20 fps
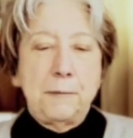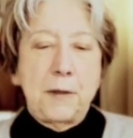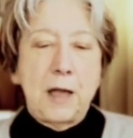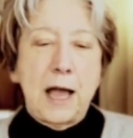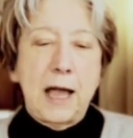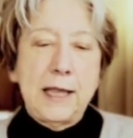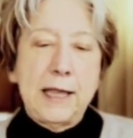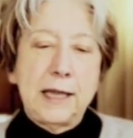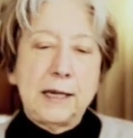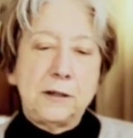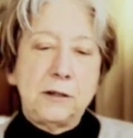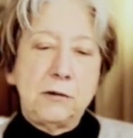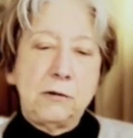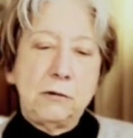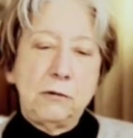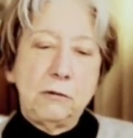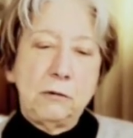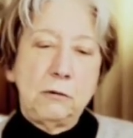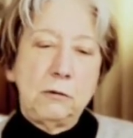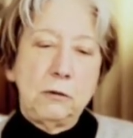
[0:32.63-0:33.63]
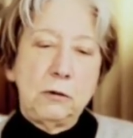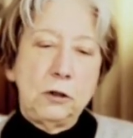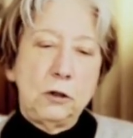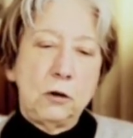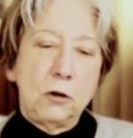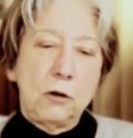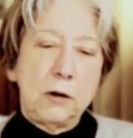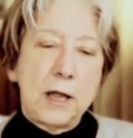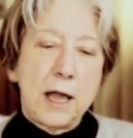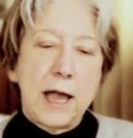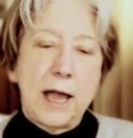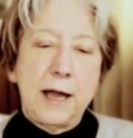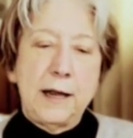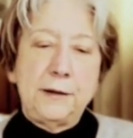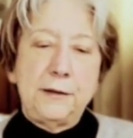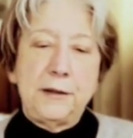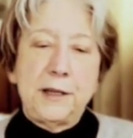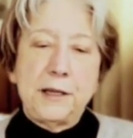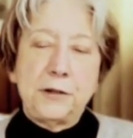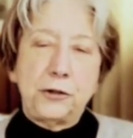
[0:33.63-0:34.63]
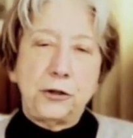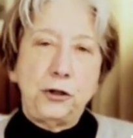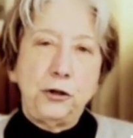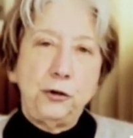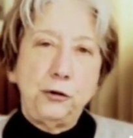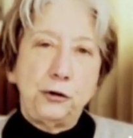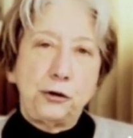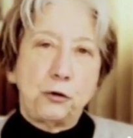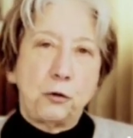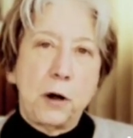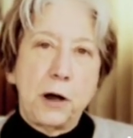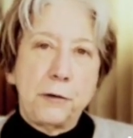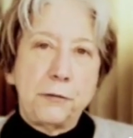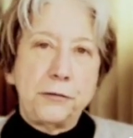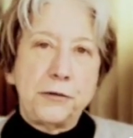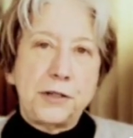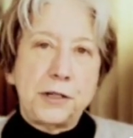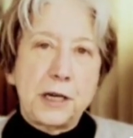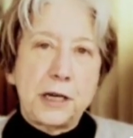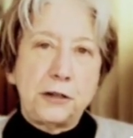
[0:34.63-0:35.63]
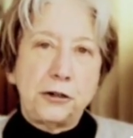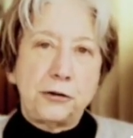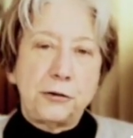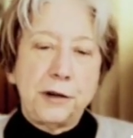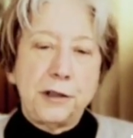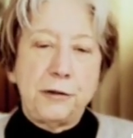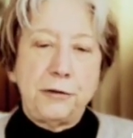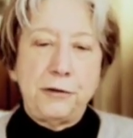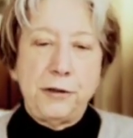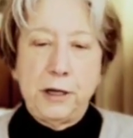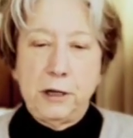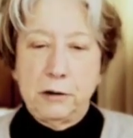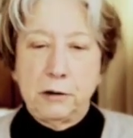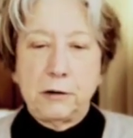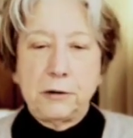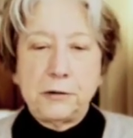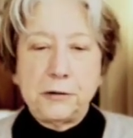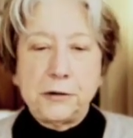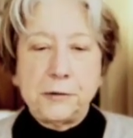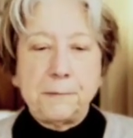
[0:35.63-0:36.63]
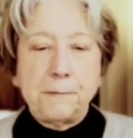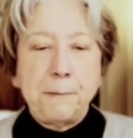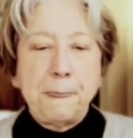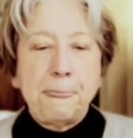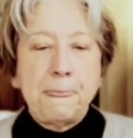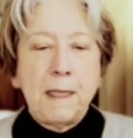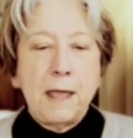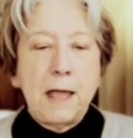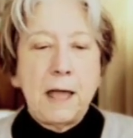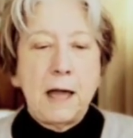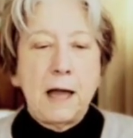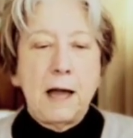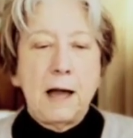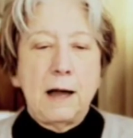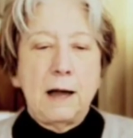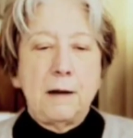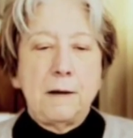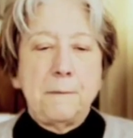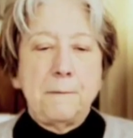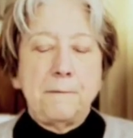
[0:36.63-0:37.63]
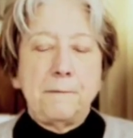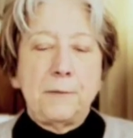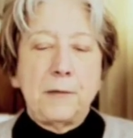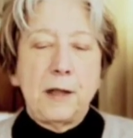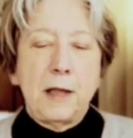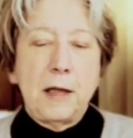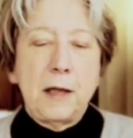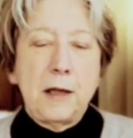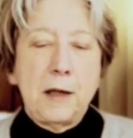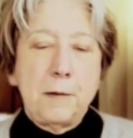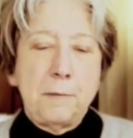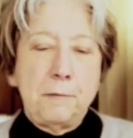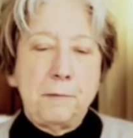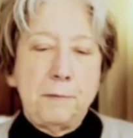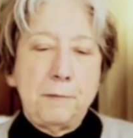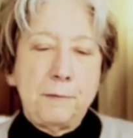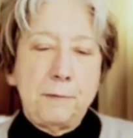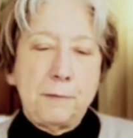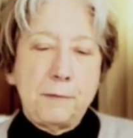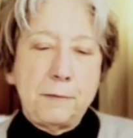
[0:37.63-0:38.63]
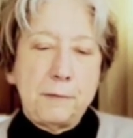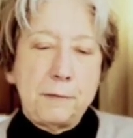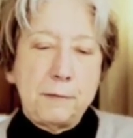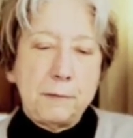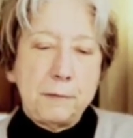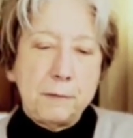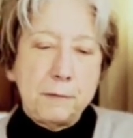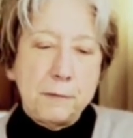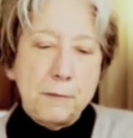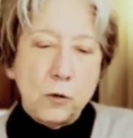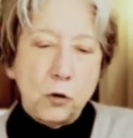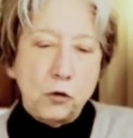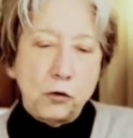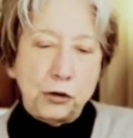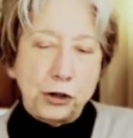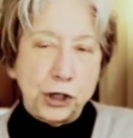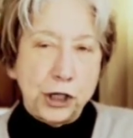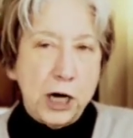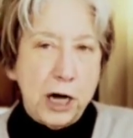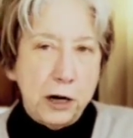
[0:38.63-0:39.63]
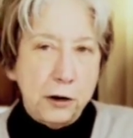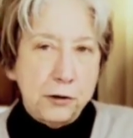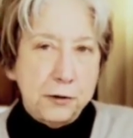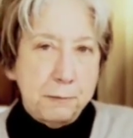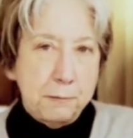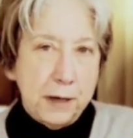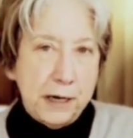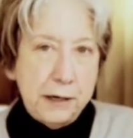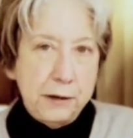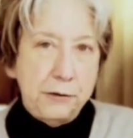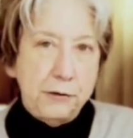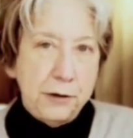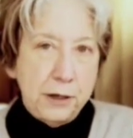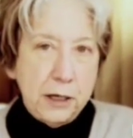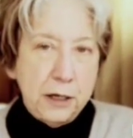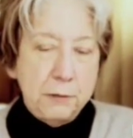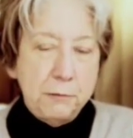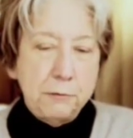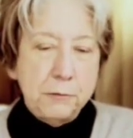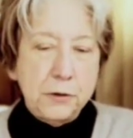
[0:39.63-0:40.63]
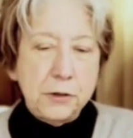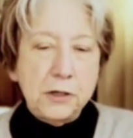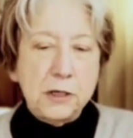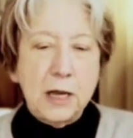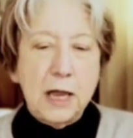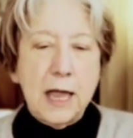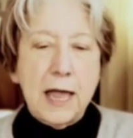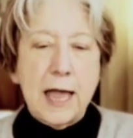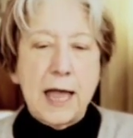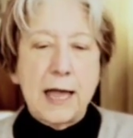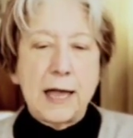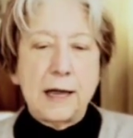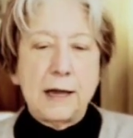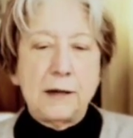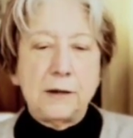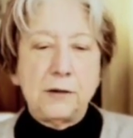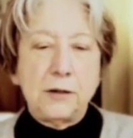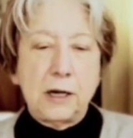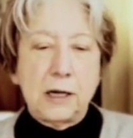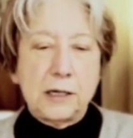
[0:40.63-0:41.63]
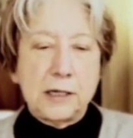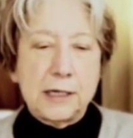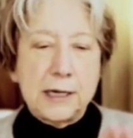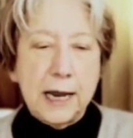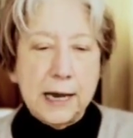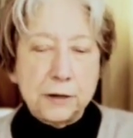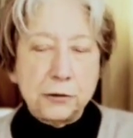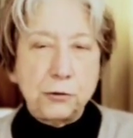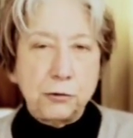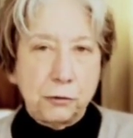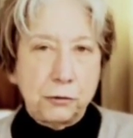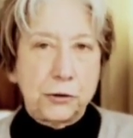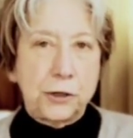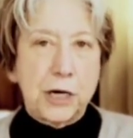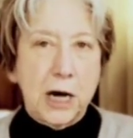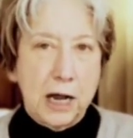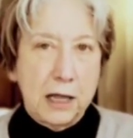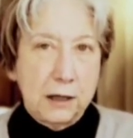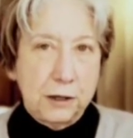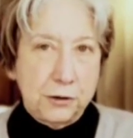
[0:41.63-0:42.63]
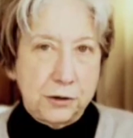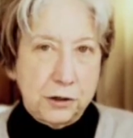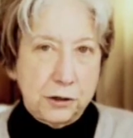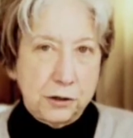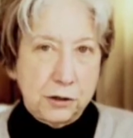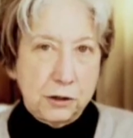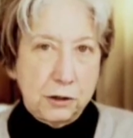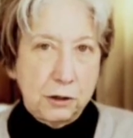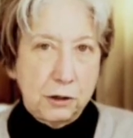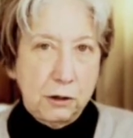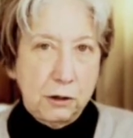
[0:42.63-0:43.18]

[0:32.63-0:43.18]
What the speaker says: I get to look at these two 12th century thinkers who shared many themes and contextual challenges